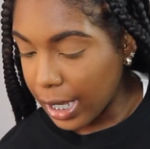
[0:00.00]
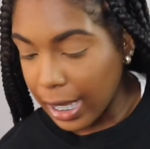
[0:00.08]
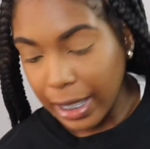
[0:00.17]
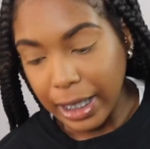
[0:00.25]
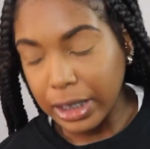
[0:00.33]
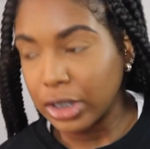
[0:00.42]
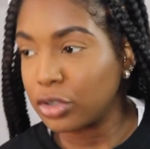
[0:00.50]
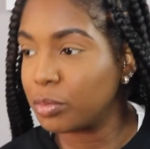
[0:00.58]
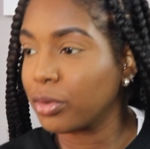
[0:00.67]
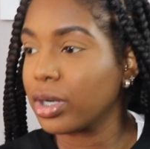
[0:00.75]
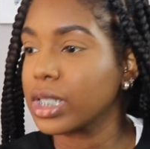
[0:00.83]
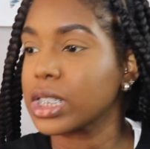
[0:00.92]
I got a
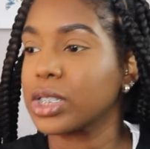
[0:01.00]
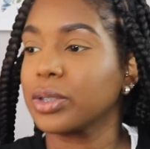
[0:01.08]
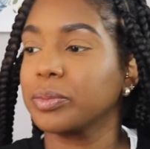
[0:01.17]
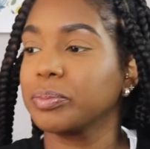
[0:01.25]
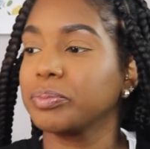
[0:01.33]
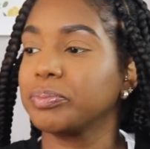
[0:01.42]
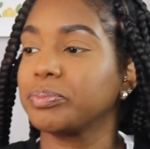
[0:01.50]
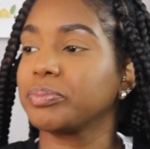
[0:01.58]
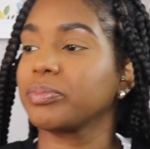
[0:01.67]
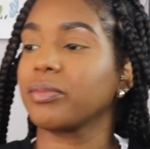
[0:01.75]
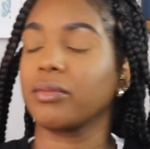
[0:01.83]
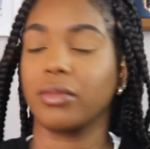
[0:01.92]
bronzer.
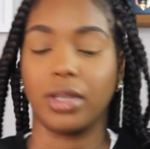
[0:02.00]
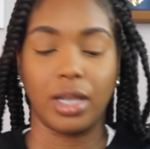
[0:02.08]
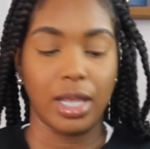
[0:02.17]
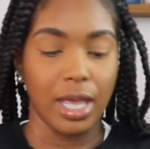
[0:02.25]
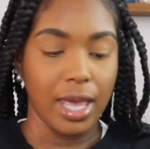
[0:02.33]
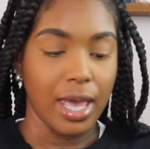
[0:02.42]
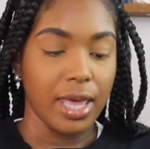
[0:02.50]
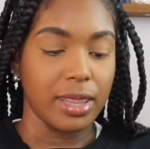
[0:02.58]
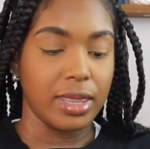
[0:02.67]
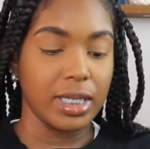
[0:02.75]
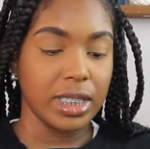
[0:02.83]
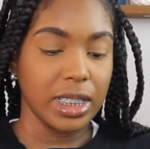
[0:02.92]

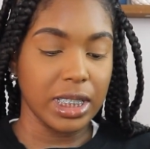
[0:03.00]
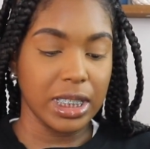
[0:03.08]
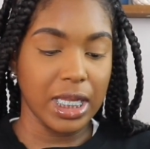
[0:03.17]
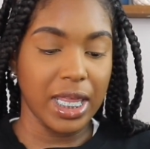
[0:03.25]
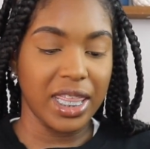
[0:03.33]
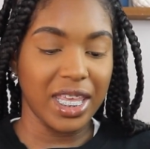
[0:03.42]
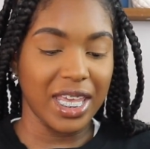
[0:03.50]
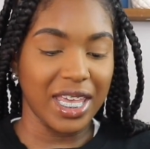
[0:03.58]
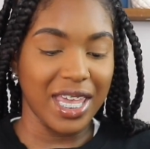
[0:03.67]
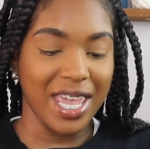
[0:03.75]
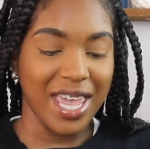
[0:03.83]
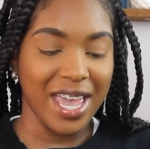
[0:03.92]
This is
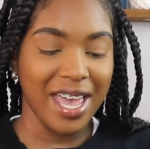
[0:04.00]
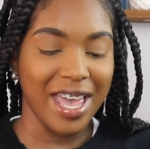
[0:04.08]
the